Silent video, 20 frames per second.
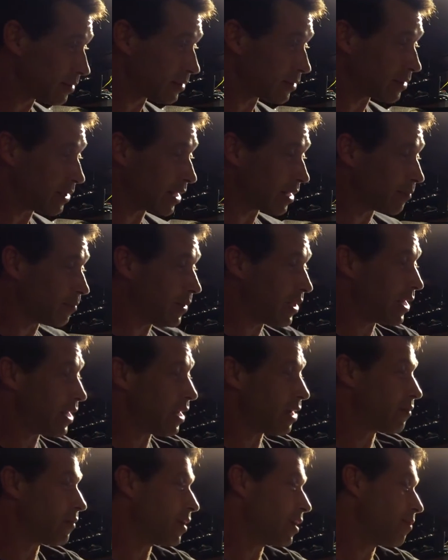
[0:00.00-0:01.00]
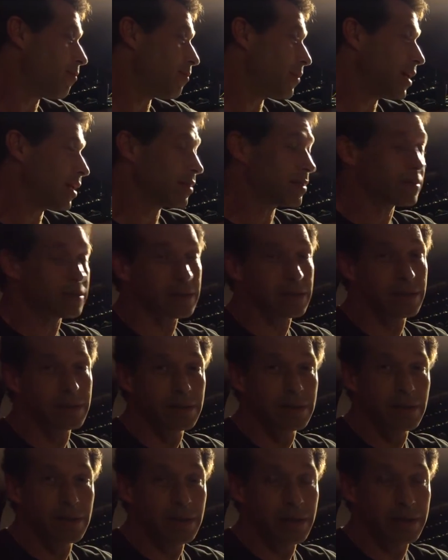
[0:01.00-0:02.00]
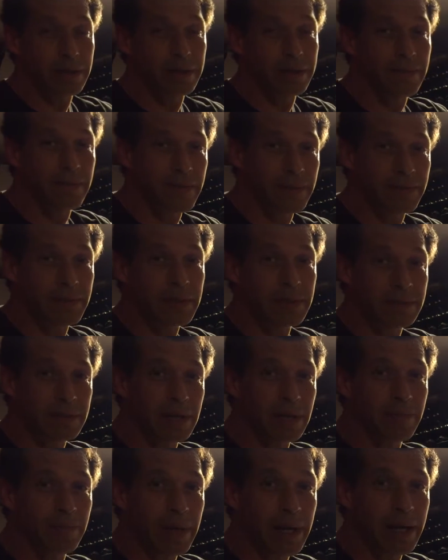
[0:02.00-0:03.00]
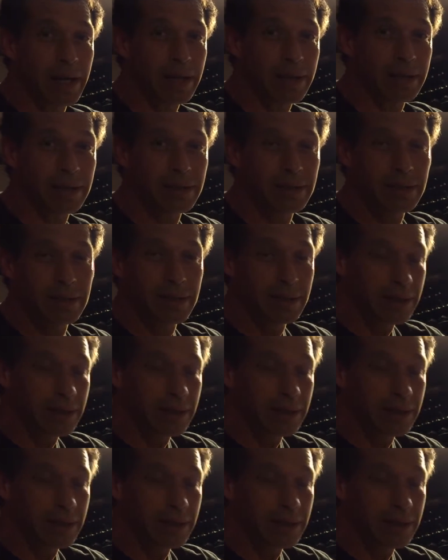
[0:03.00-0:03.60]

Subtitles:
Just like me, I run a monster 150 cell pack.